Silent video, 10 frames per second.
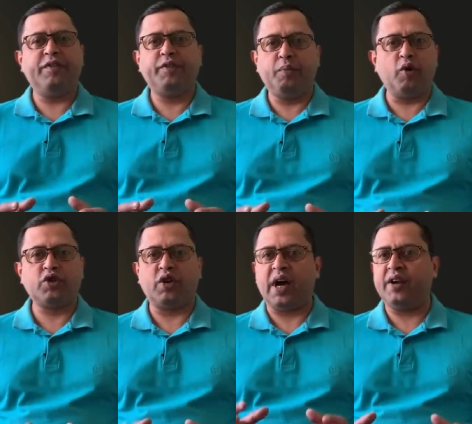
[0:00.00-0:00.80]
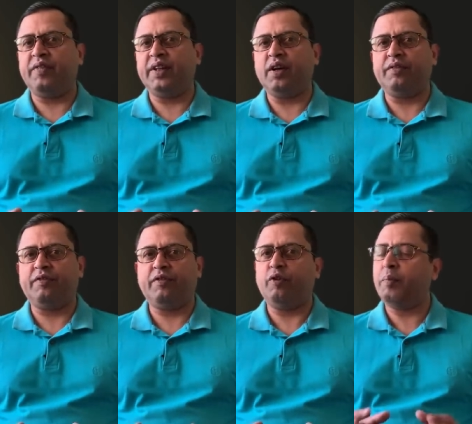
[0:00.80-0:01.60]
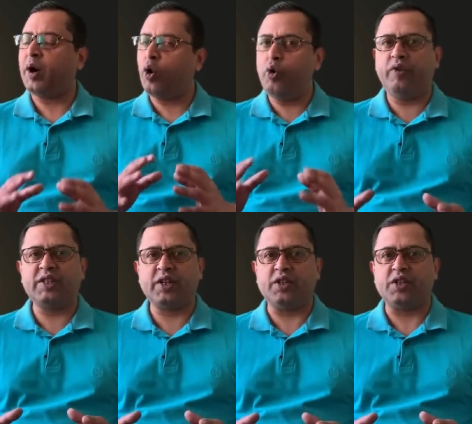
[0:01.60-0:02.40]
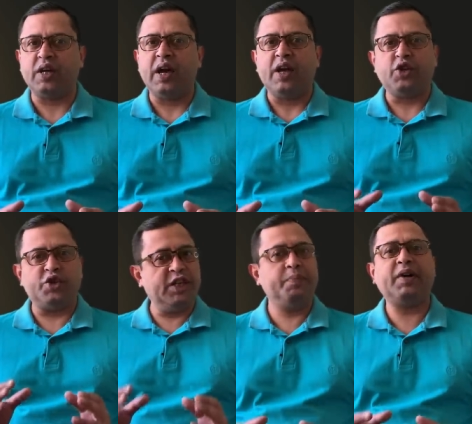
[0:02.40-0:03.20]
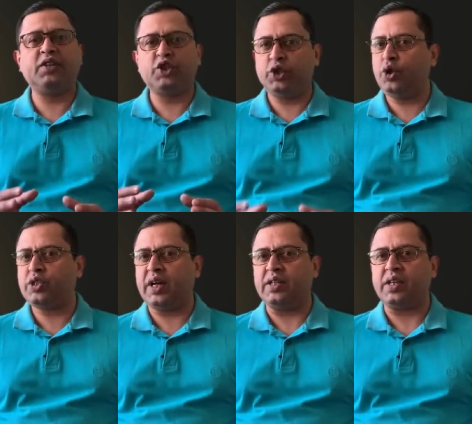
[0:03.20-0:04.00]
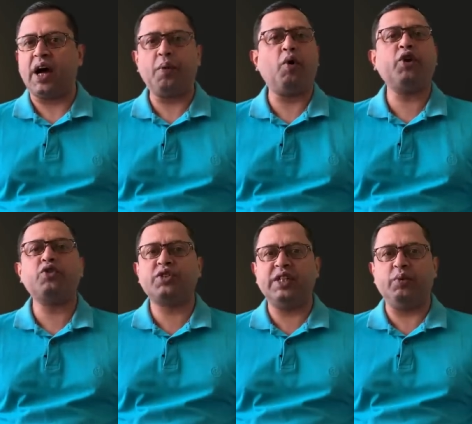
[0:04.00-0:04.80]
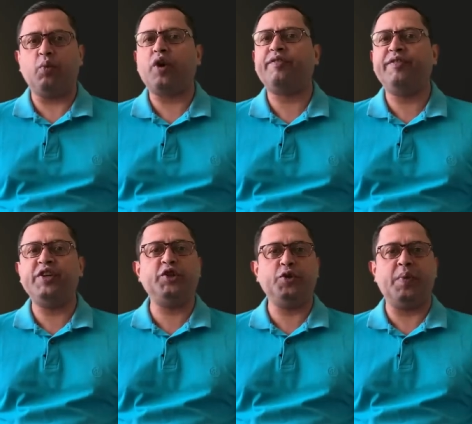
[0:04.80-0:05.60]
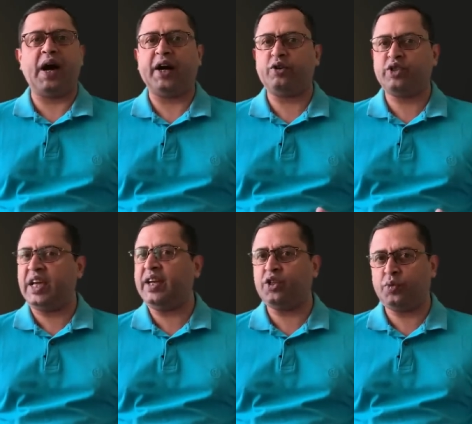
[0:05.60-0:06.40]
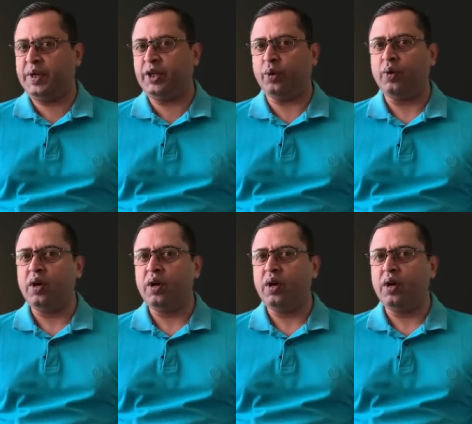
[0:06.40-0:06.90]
of the books on Ayurveda for my own research to debunk the pseudoscience, I wanted to see what FitTuber had to say in his video.